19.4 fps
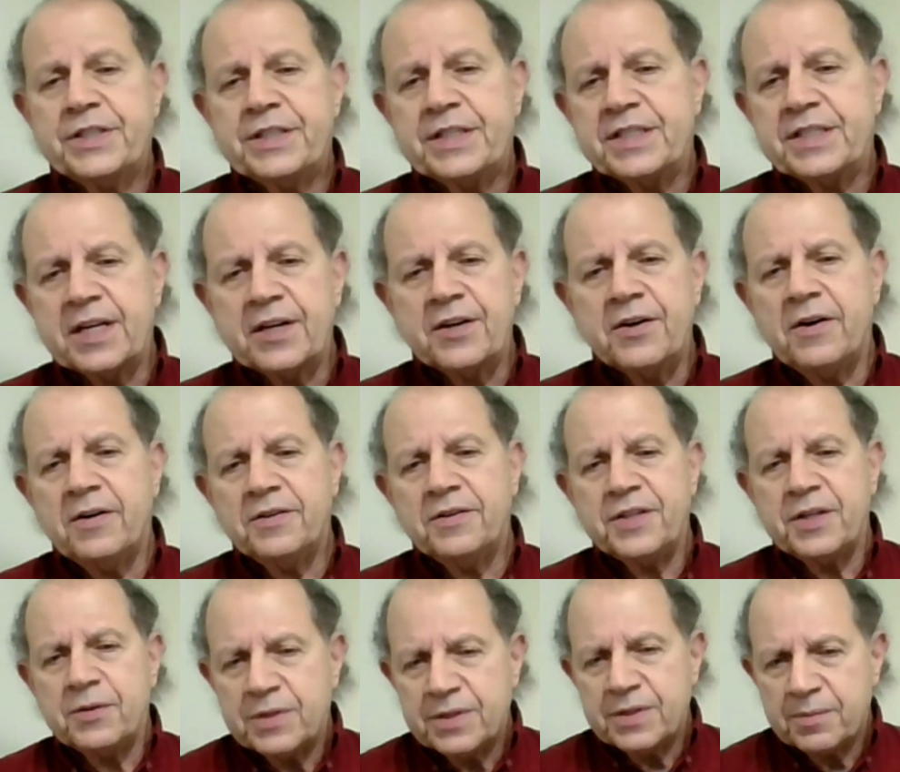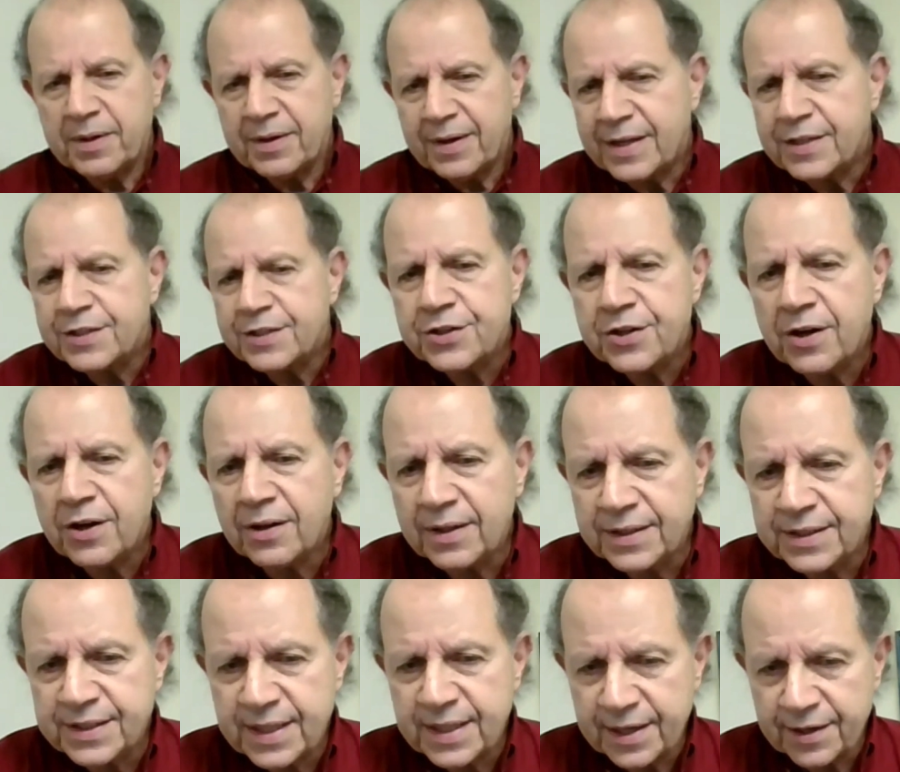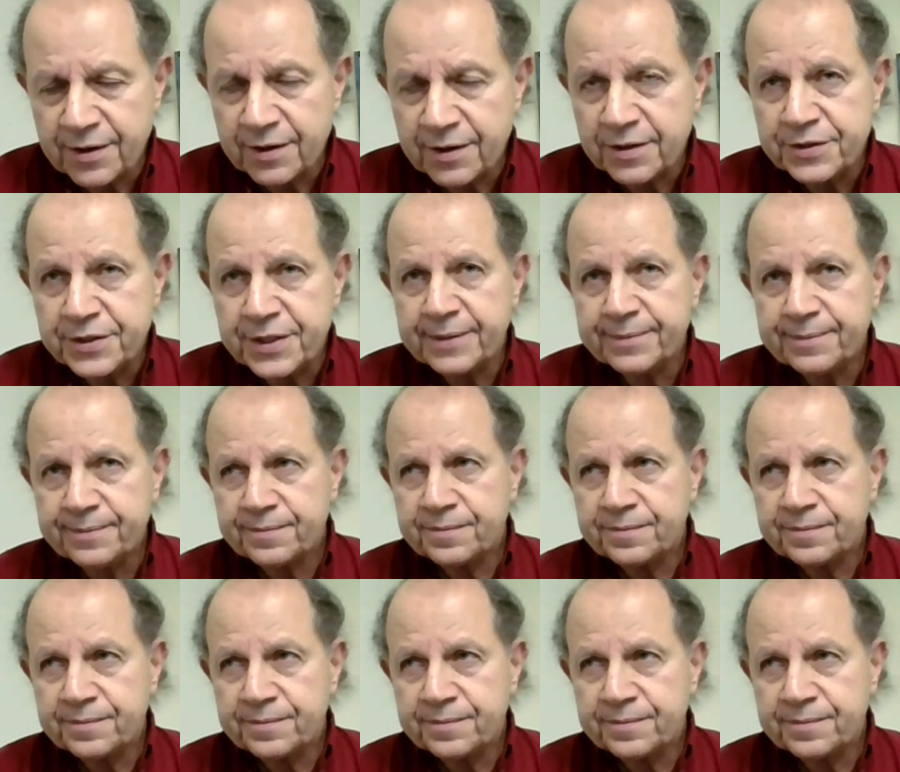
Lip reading: to psychology was about Gestalt psychology.